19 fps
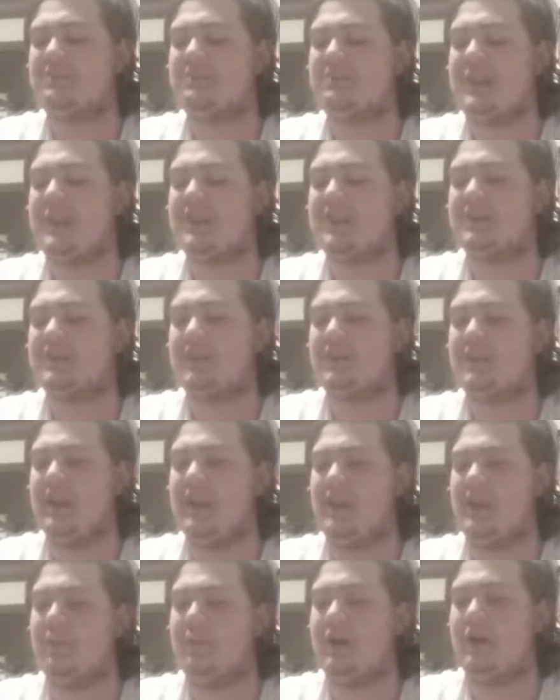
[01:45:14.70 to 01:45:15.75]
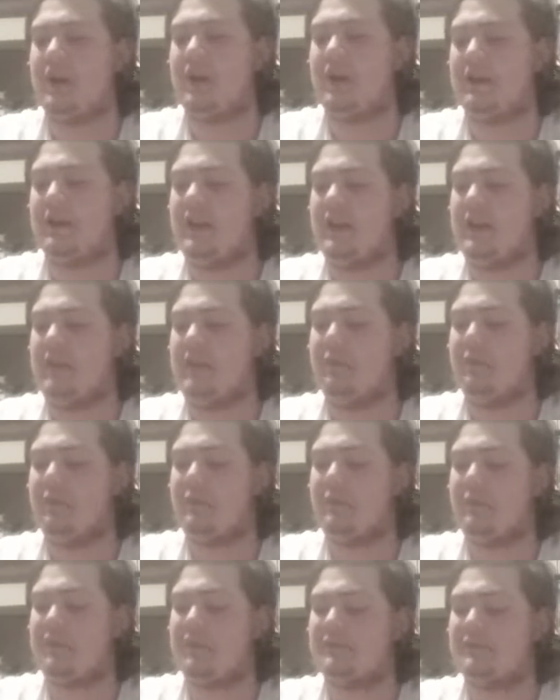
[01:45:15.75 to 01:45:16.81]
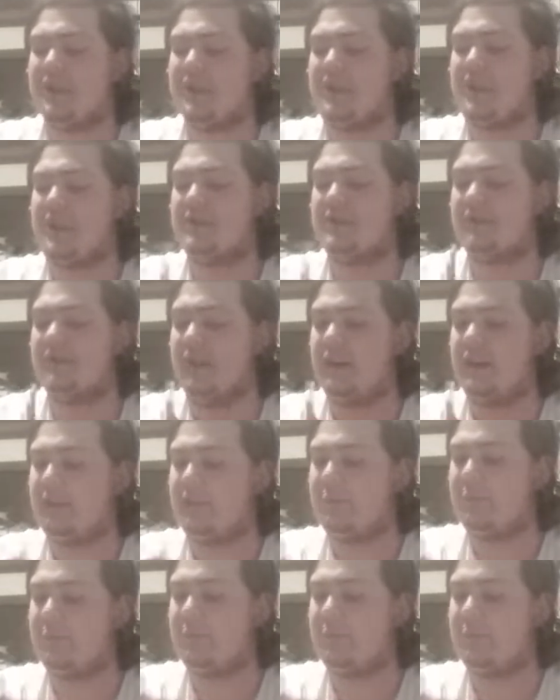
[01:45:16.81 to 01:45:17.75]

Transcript: passed on to Eddie Brock, and Eddie Brock becomes Agent Venom.